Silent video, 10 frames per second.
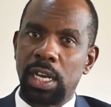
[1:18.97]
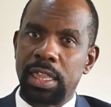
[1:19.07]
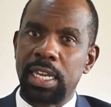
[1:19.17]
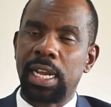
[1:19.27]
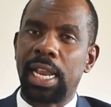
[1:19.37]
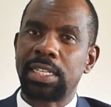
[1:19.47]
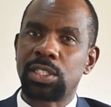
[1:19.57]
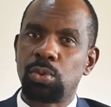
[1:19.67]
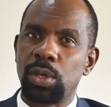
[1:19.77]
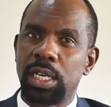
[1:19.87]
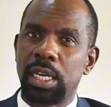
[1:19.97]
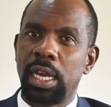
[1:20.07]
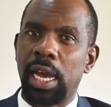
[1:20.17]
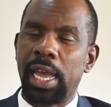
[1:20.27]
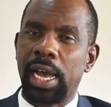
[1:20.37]
I think last week
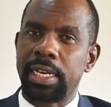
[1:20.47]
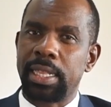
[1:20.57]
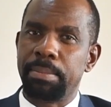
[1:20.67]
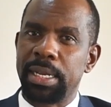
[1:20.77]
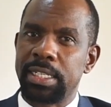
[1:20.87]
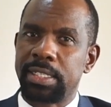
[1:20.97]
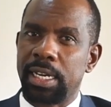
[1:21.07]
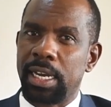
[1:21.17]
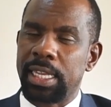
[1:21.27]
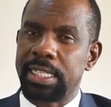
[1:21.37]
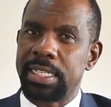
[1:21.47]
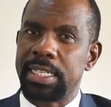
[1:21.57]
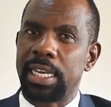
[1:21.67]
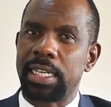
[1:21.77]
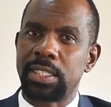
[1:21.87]
I had the minister, the
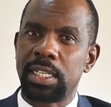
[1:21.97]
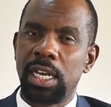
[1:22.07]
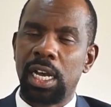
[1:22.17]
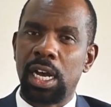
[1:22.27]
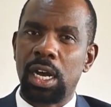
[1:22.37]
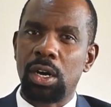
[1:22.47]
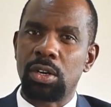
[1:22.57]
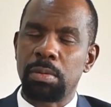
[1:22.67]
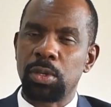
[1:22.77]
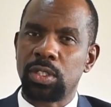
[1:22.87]
CS, Honorable